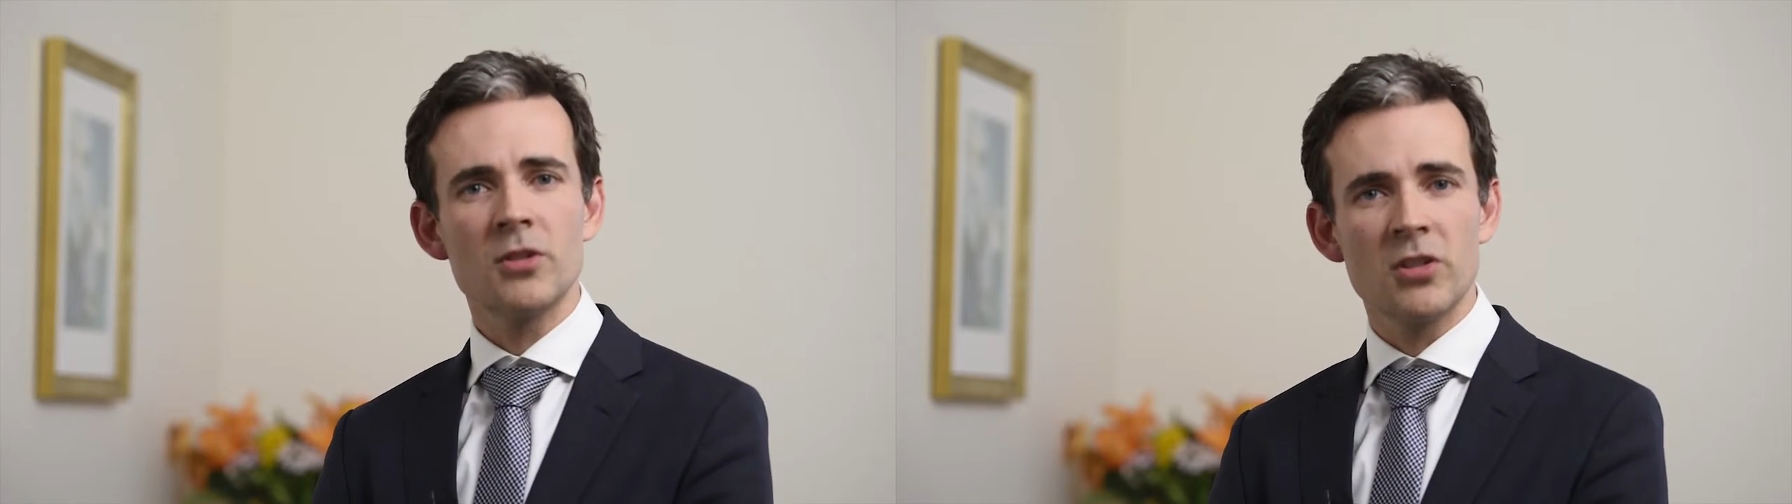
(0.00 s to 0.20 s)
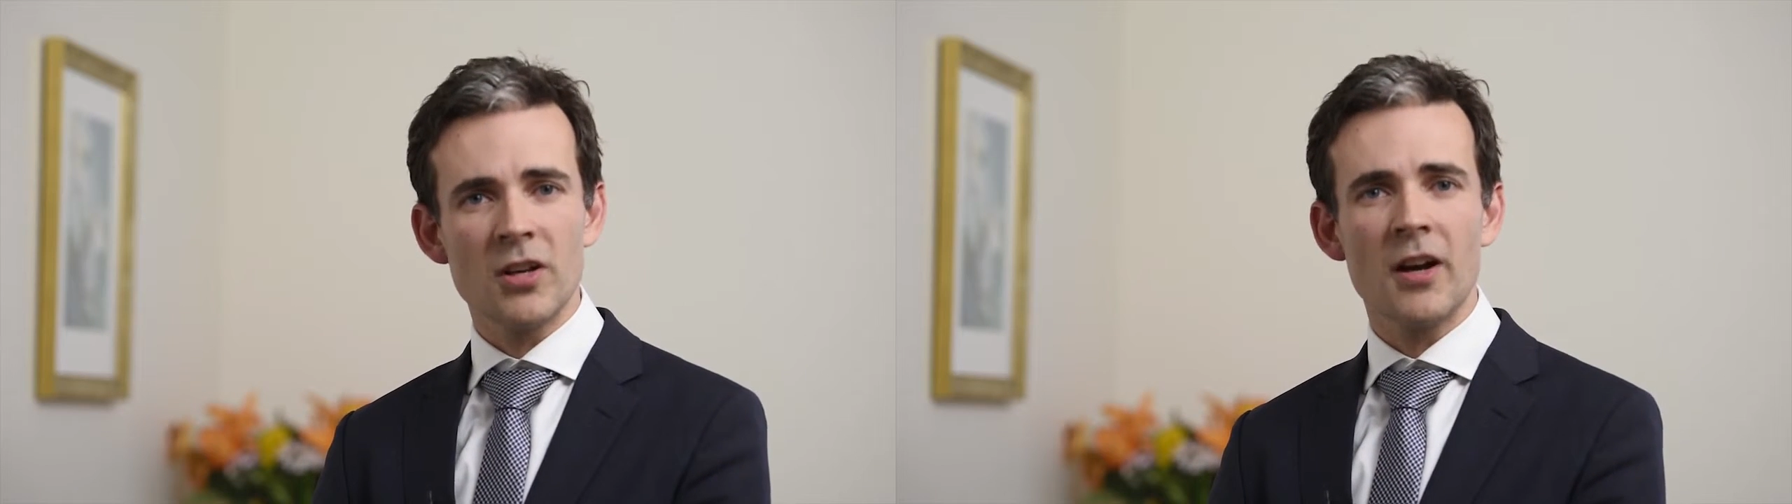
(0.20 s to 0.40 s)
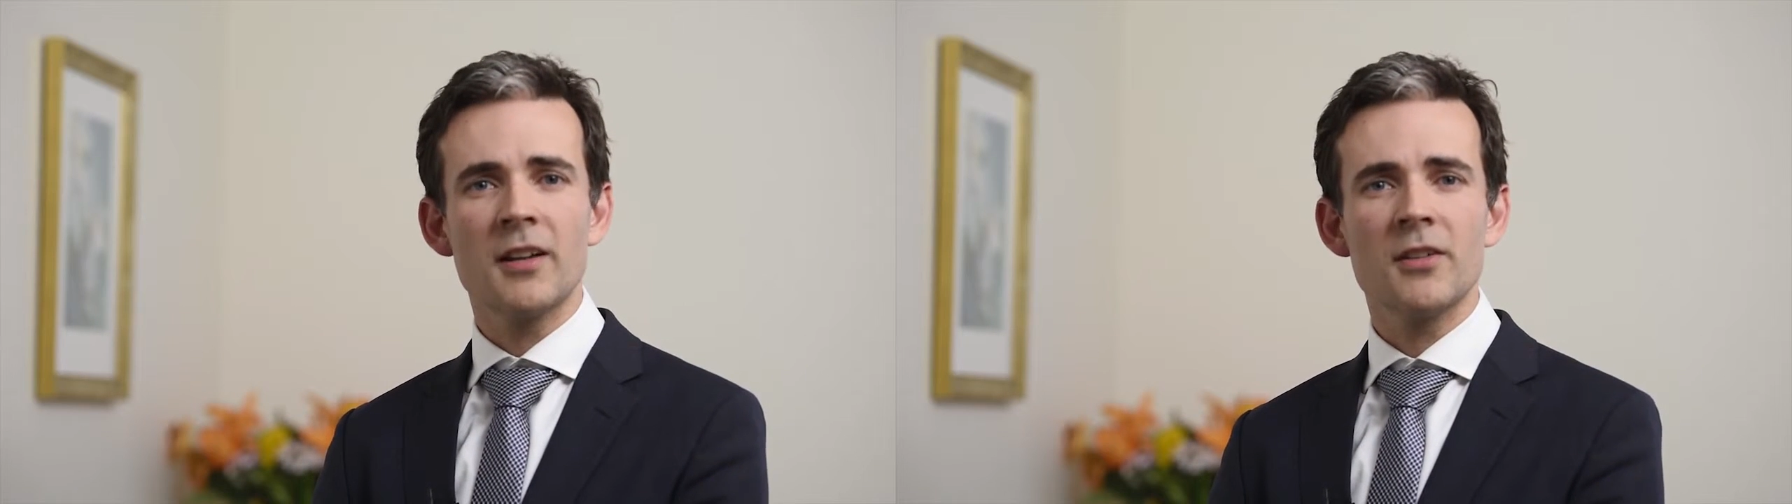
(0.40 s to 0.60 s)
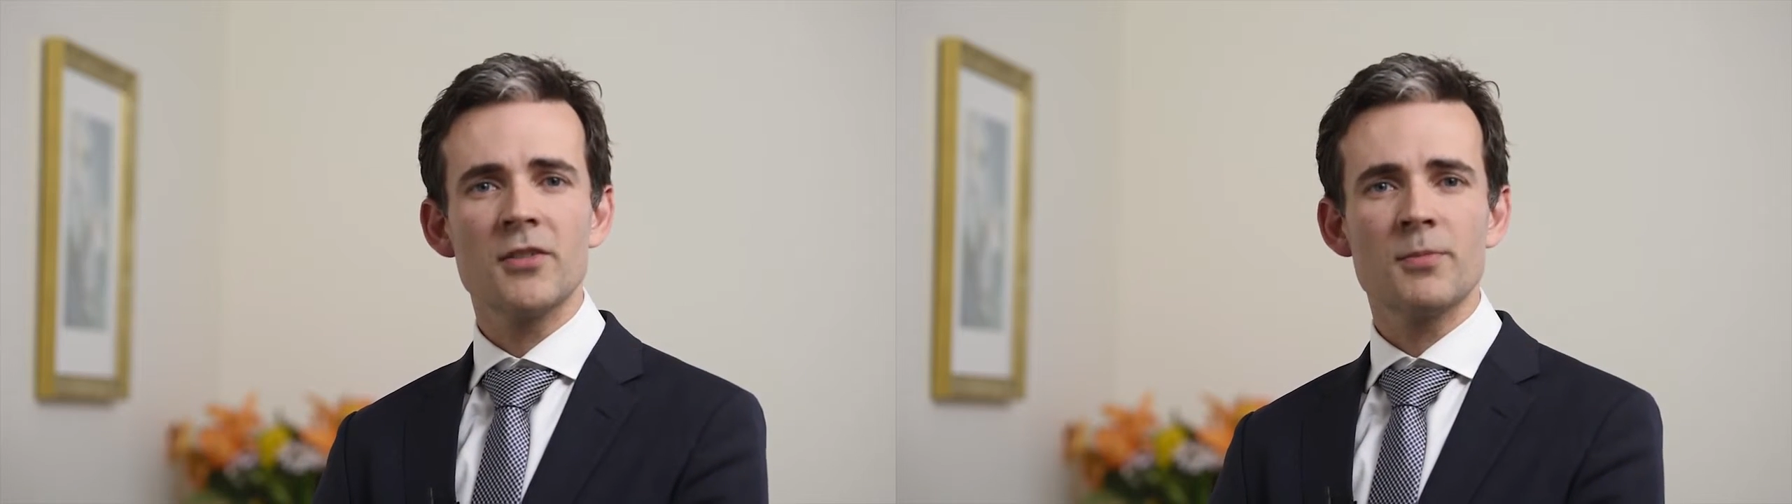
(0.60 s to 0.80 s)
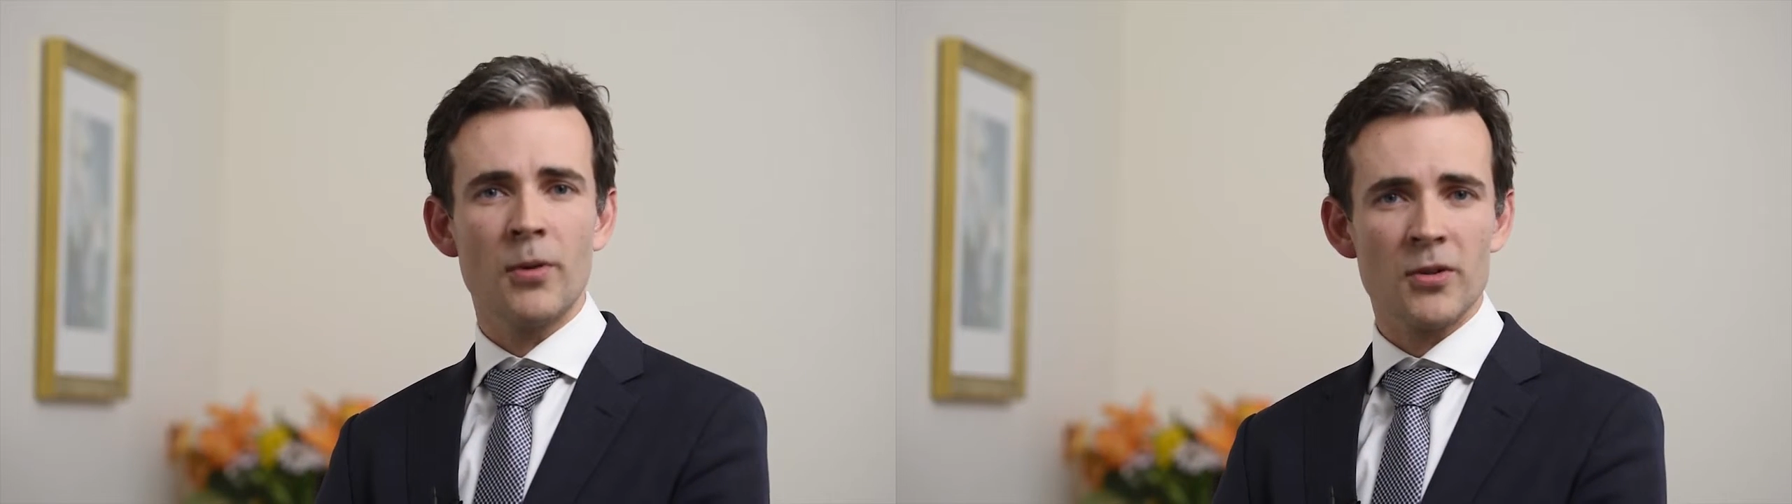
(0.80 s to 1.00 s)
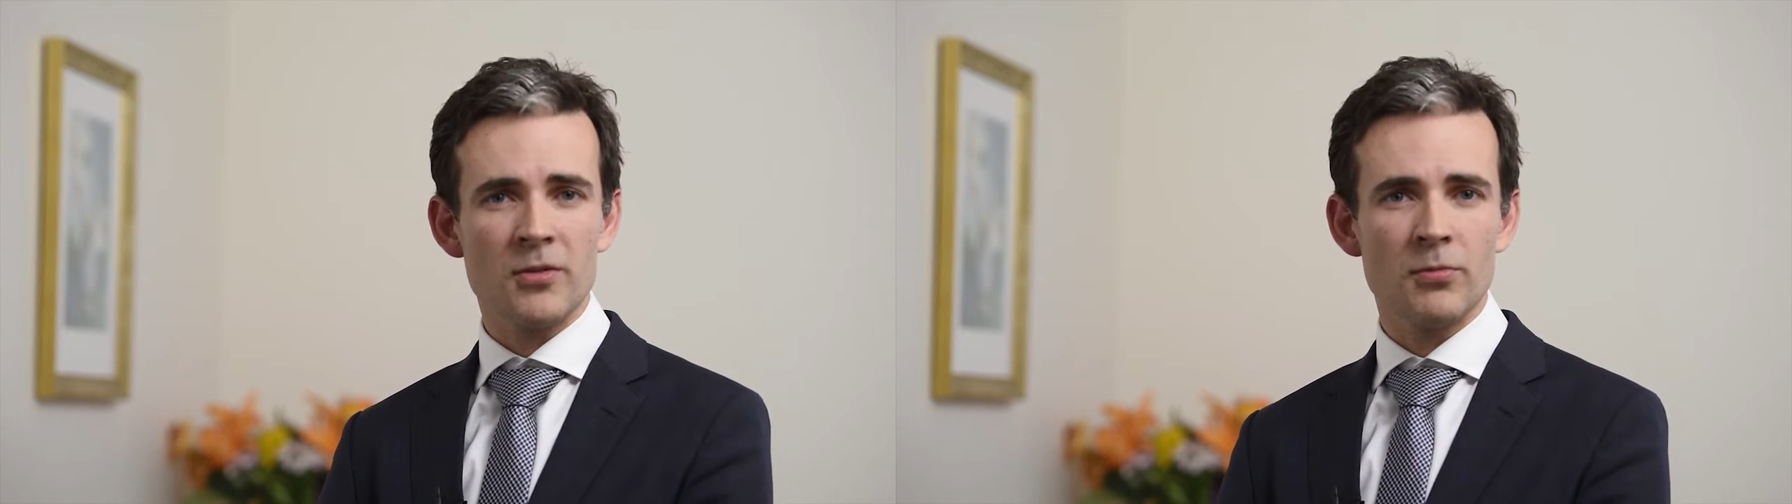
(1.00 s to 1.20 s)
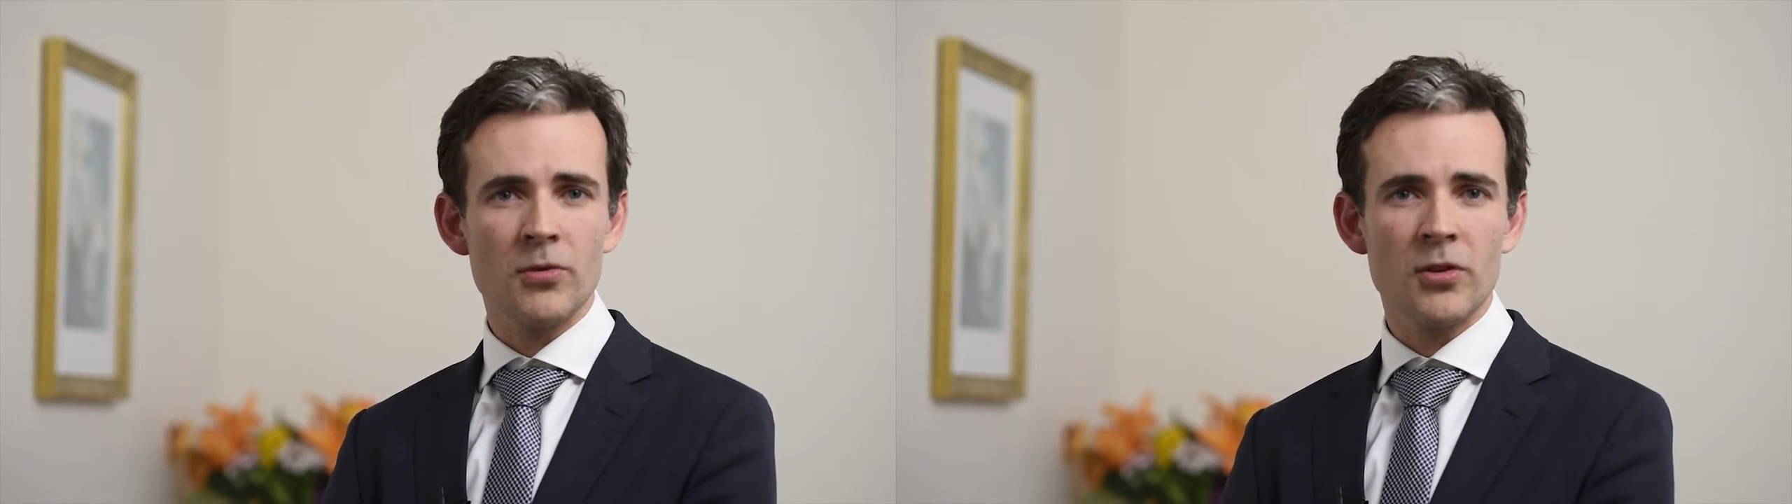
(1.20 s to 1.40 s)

to diagnose possible